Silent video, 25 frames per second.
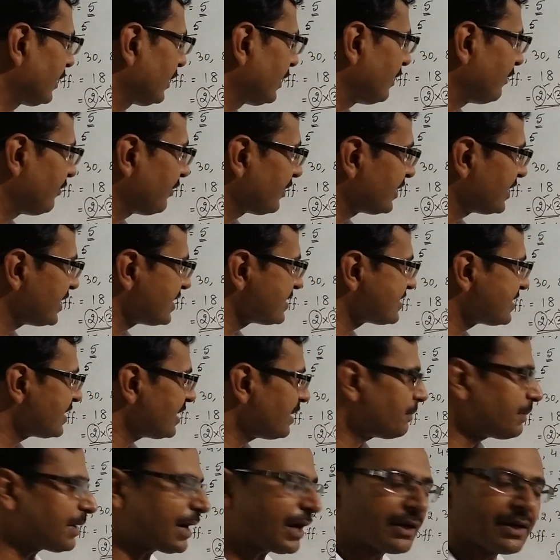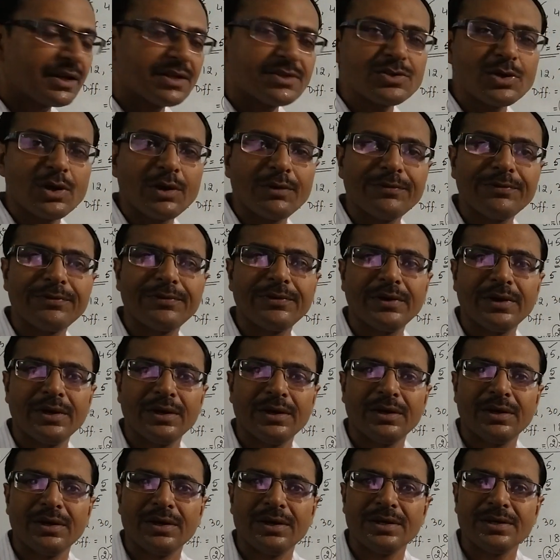giving this a practice of
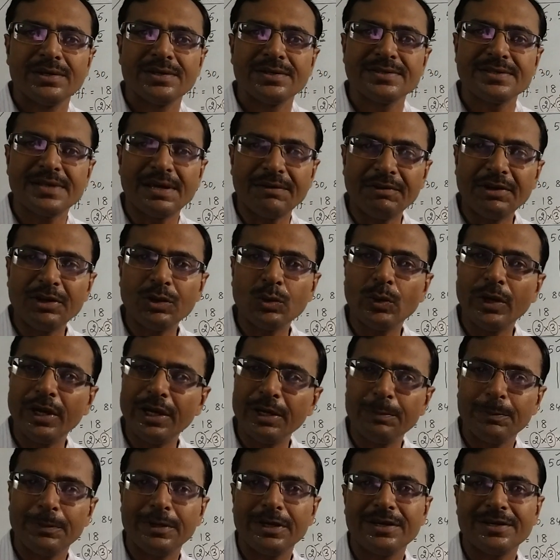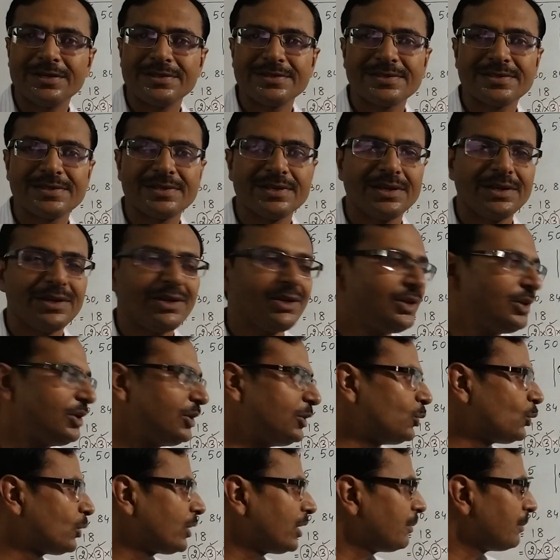7 to 8 minutes,
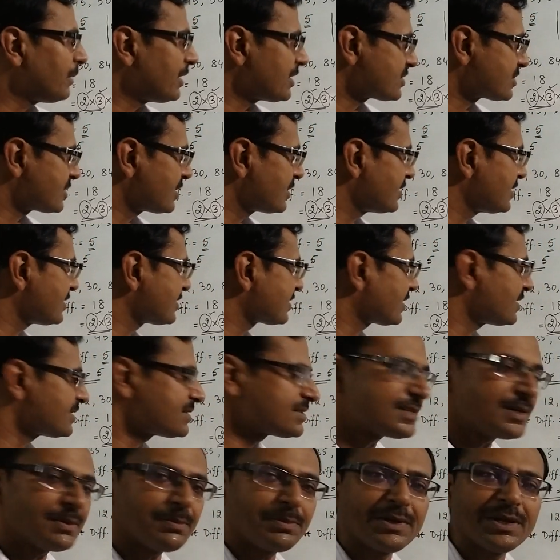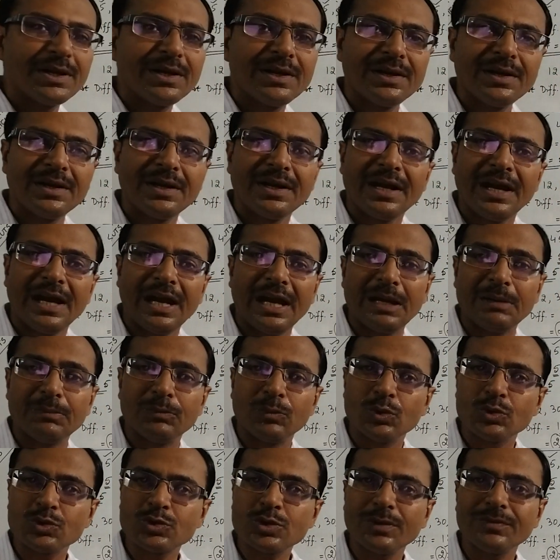you can master this concept, and
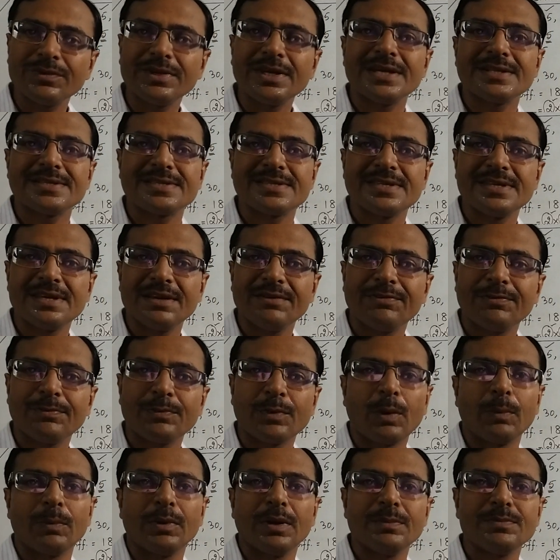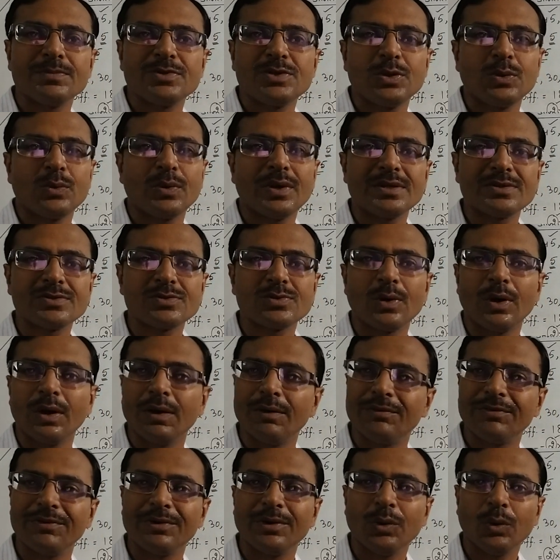most of the HCF problems you can
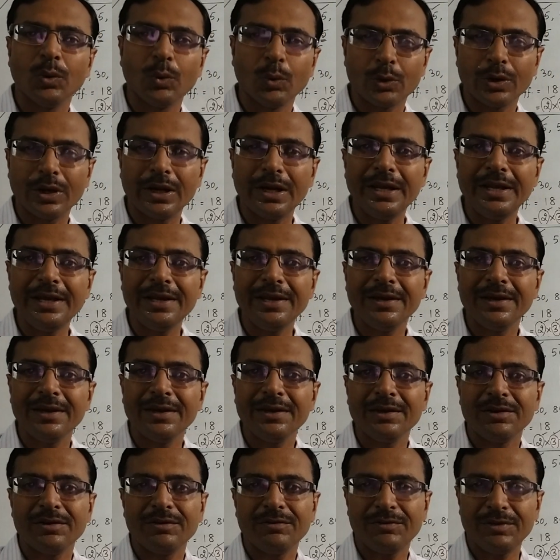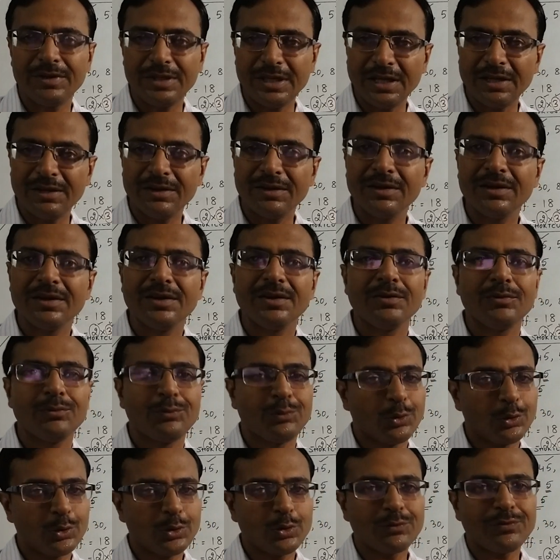solve orally within
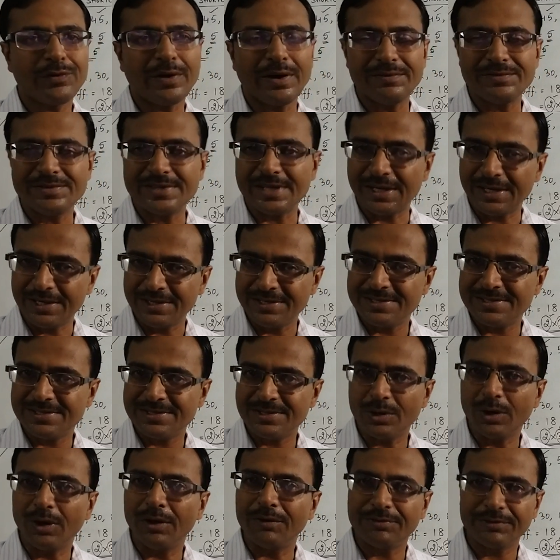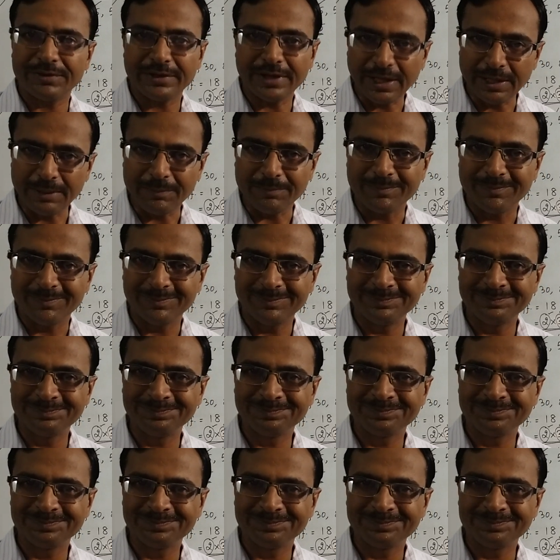4 to 5 seconds of time.